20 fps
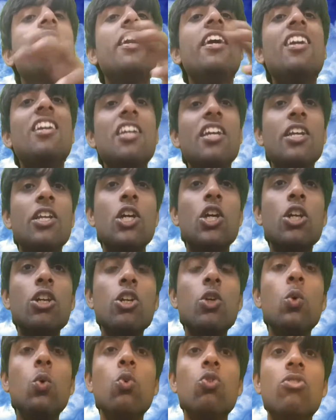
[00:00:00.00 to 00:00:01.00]
it
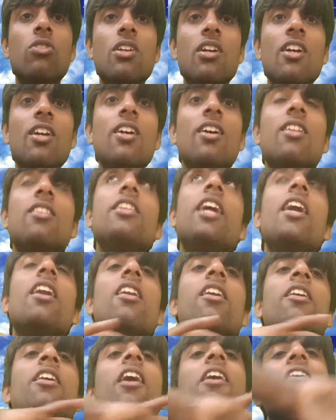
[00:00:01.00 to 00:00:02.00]
includes
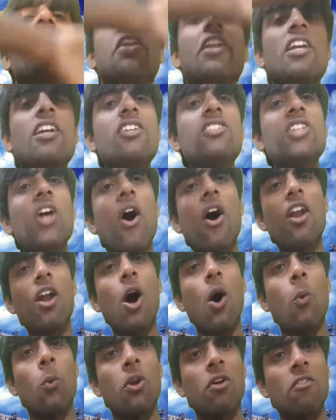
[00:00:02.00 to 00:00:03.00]
that the trees
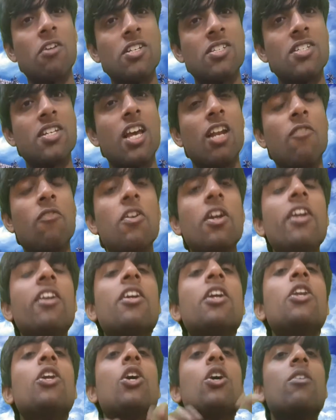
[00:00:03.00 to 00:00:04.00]
around ourselves.
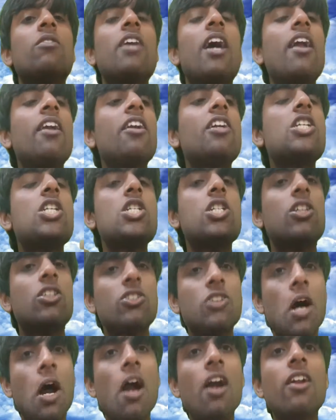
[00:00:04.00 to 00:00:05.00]
Then it
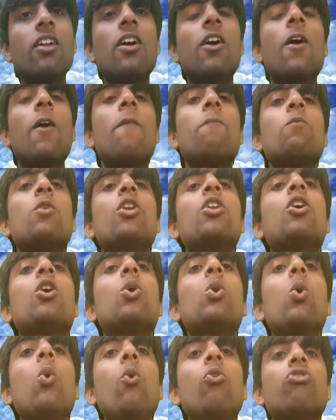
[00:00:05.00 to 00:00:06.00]
start
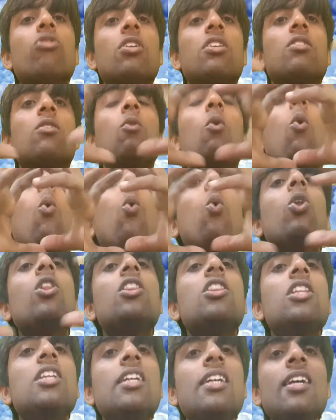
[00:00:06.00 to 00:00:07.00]
includes all
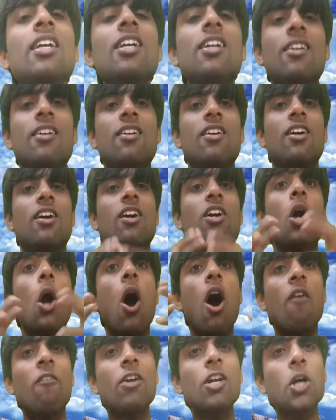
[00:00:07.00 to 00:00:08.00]
the
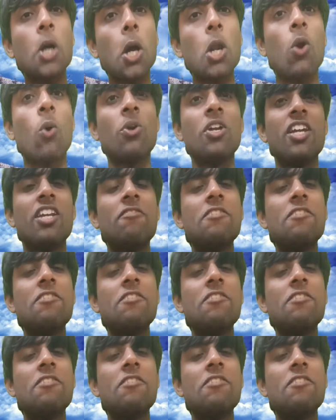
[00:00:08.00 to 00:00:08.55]
our colony in